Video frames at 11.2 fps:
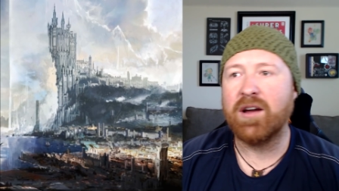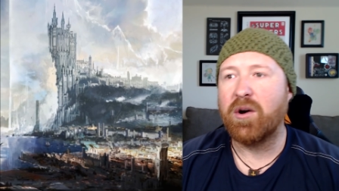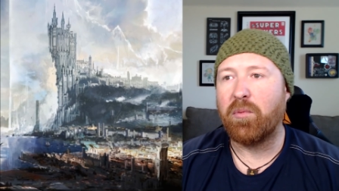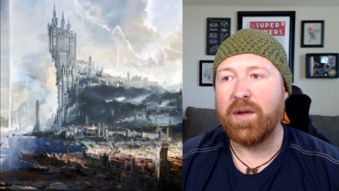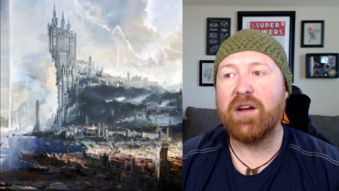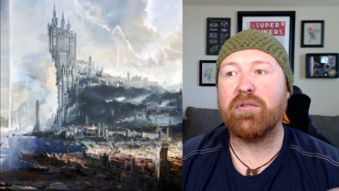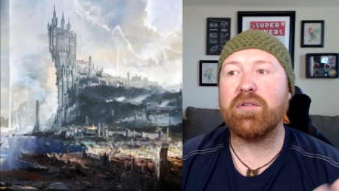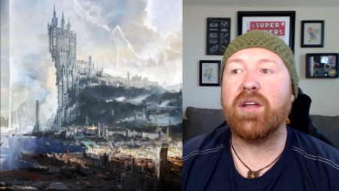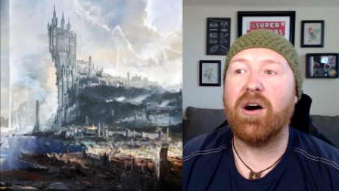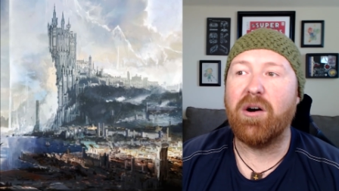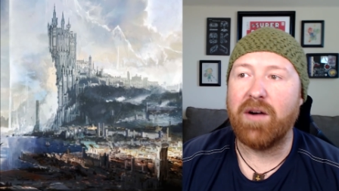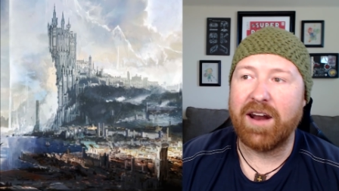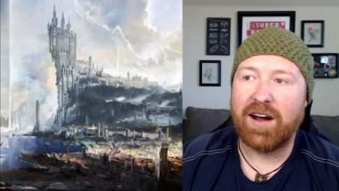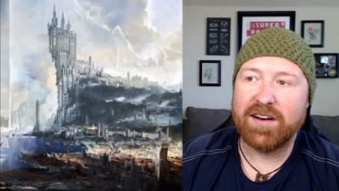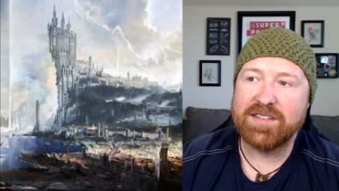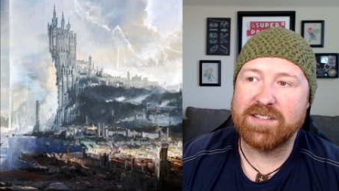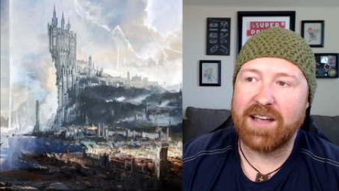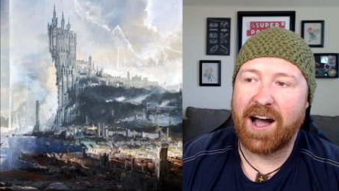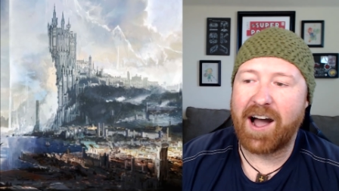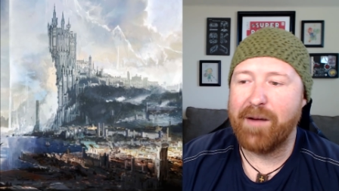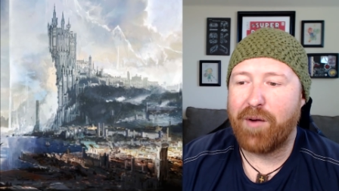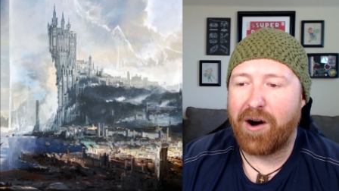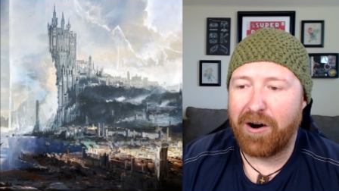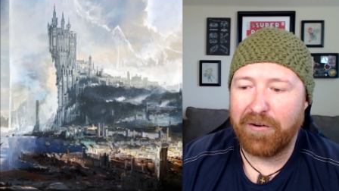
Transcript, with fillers: We don't know. And honestly, I'm all